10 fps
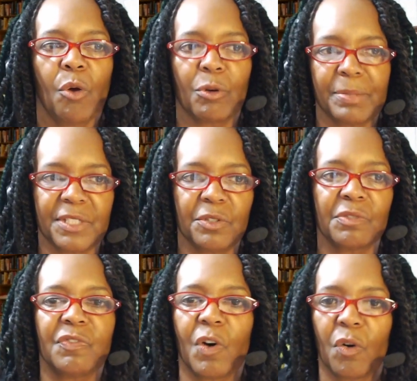we'll be
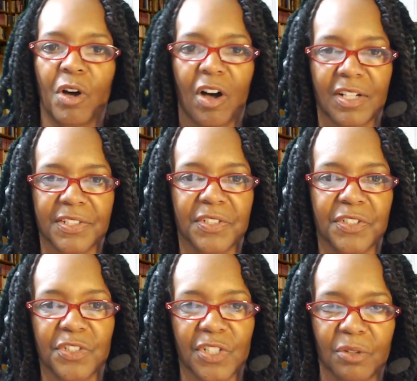doing phone calls on
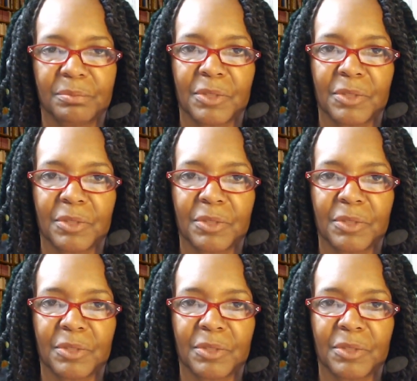the show.